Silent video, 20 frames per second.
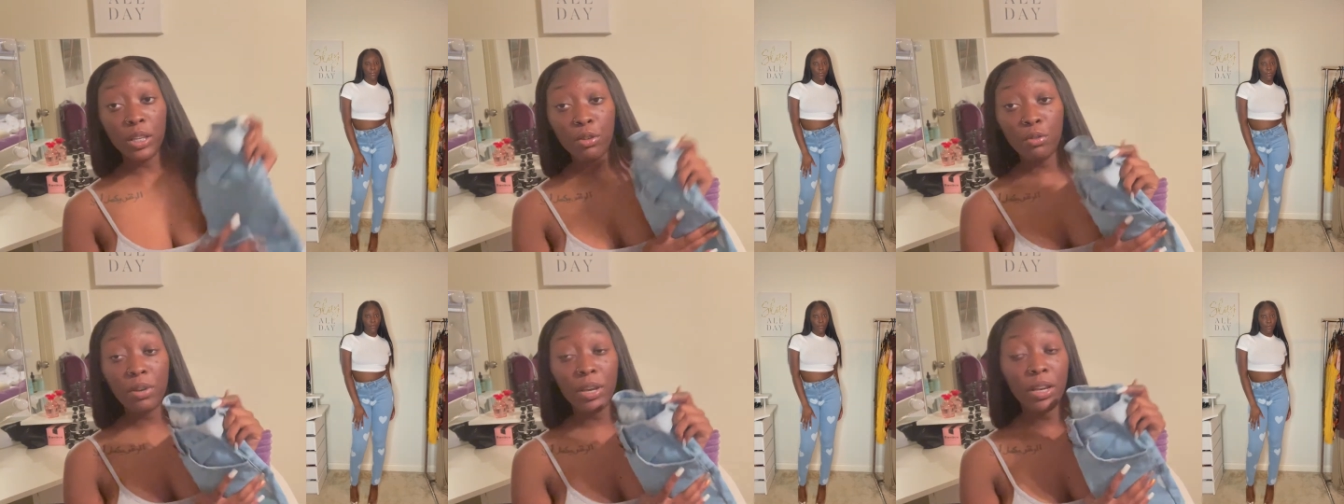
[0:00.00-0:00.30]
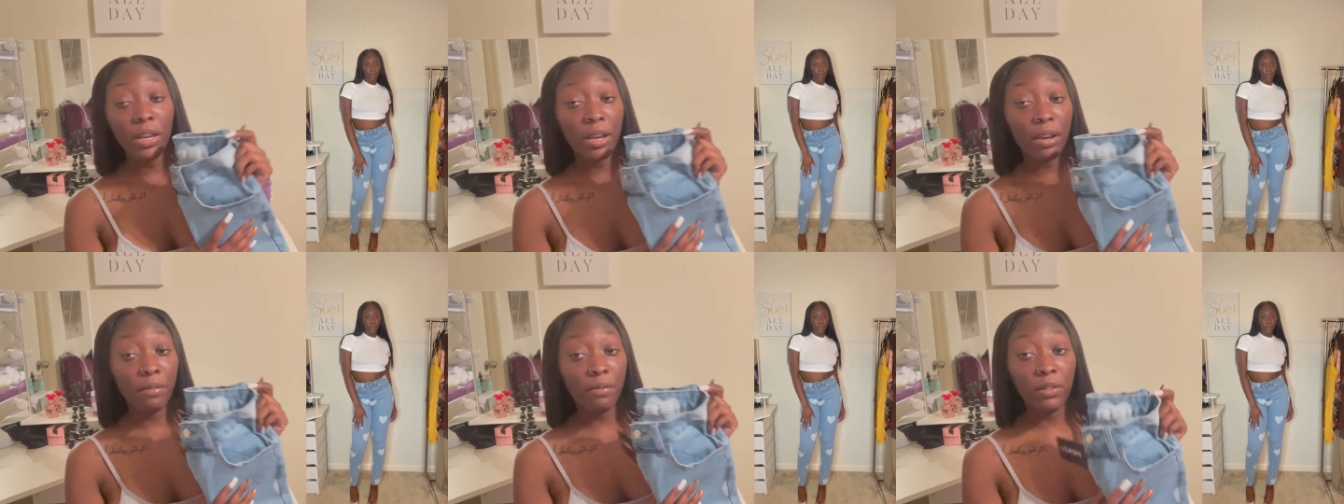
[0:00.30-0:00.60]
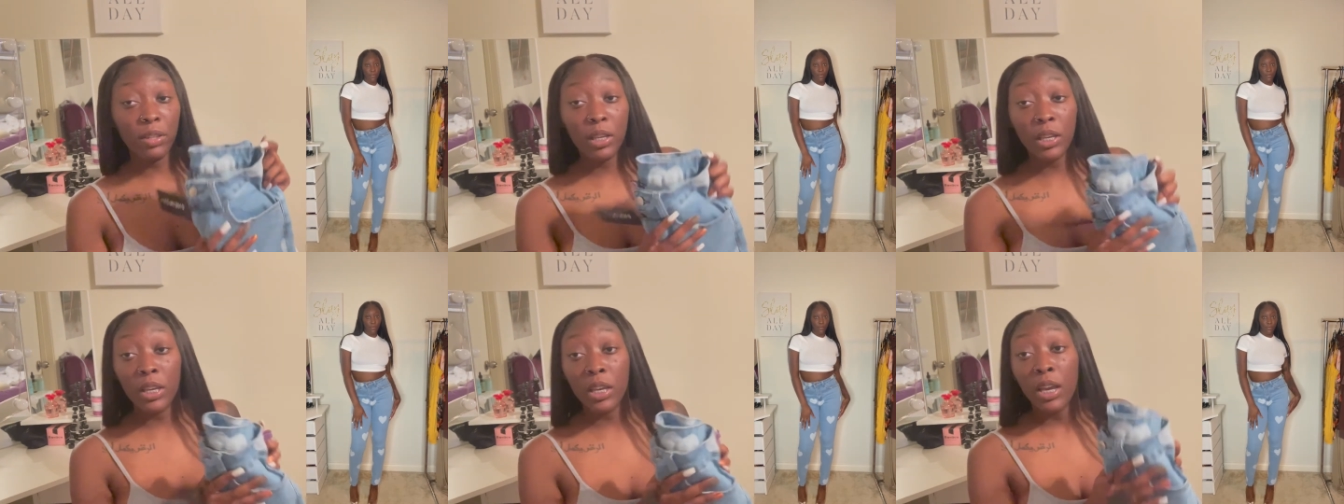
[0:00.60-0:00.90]
You can
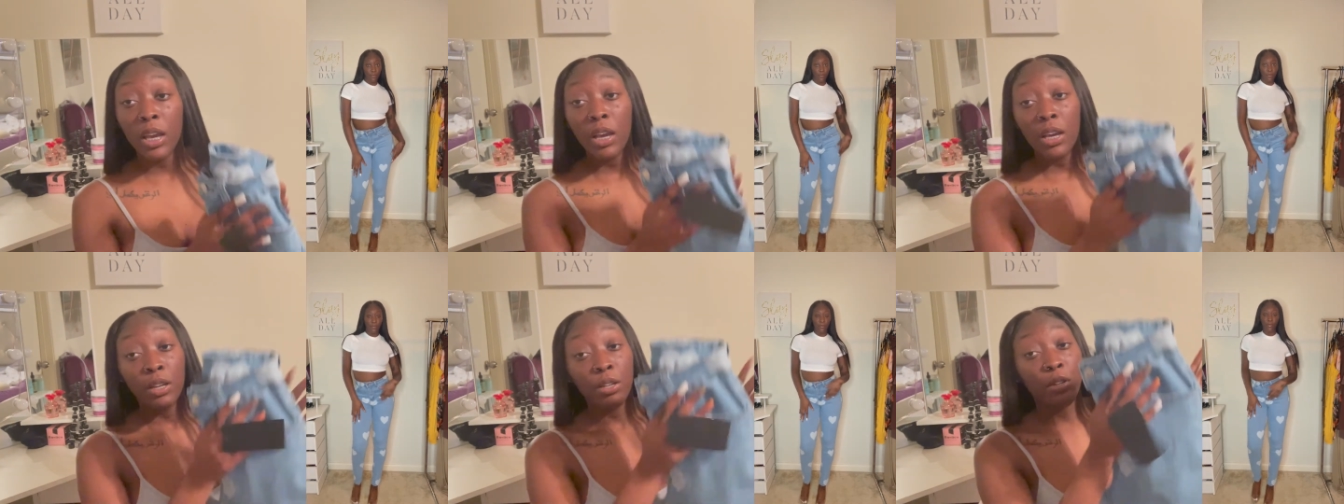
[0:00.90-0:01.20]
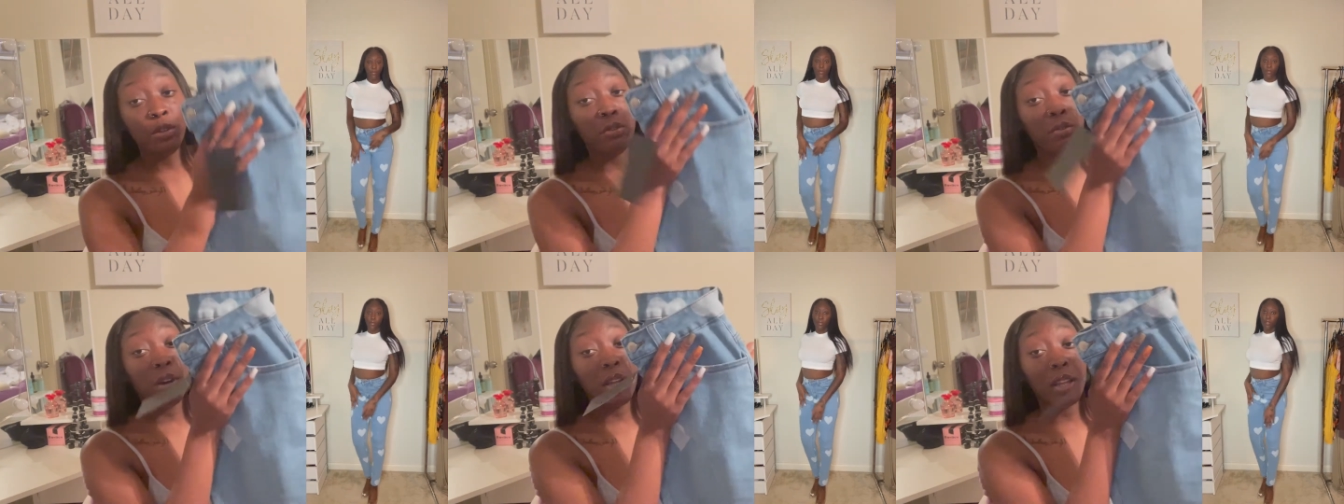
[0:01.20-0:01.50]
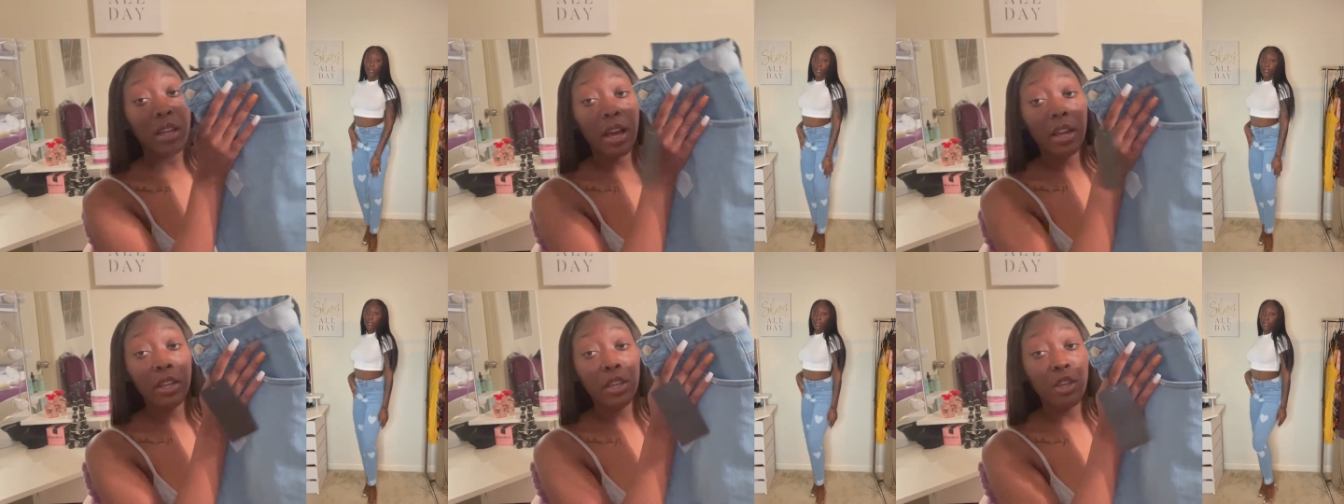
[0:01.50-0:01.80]
definitely do a
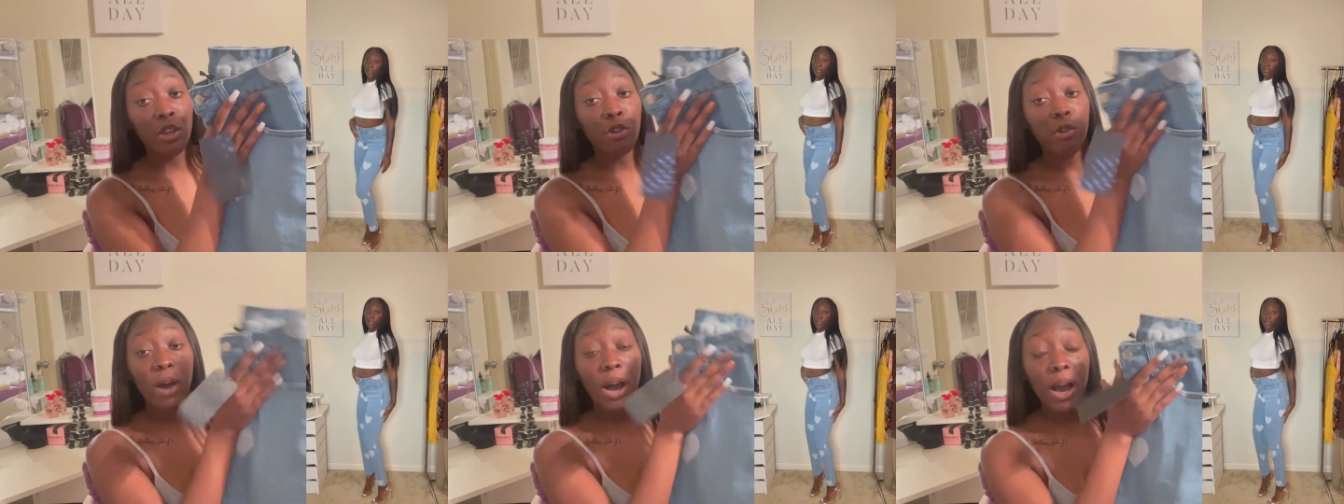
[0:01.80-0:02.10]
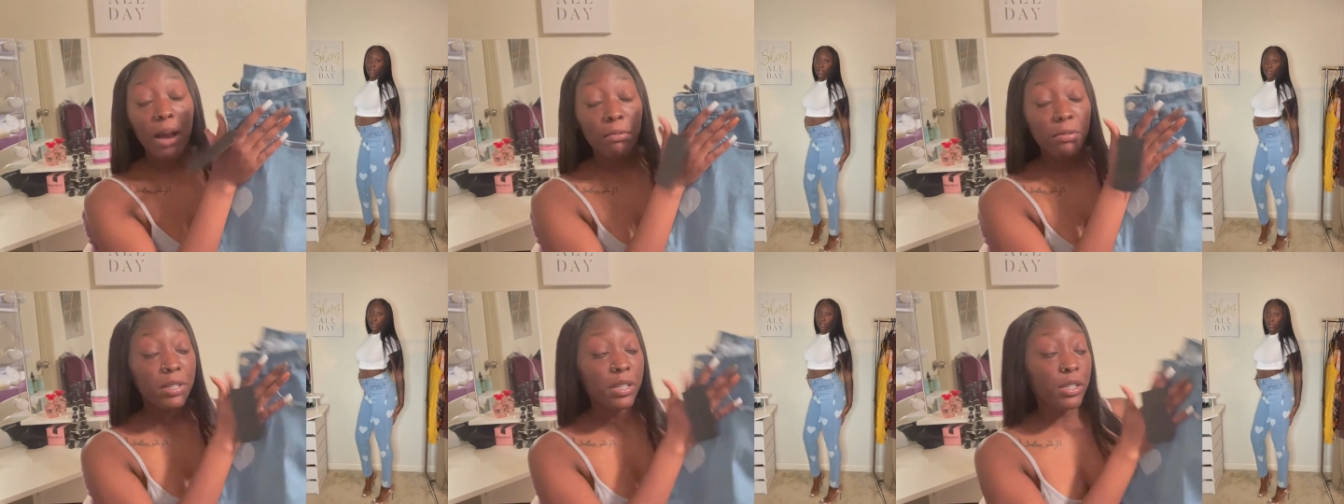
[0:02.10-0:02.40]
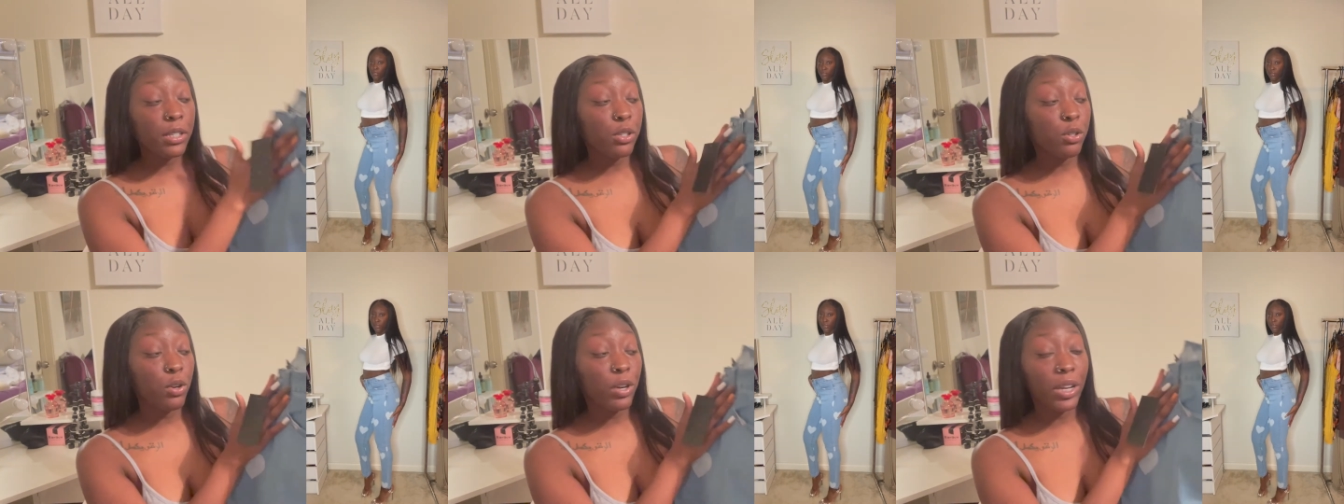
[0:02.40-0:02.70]
lot of cute options,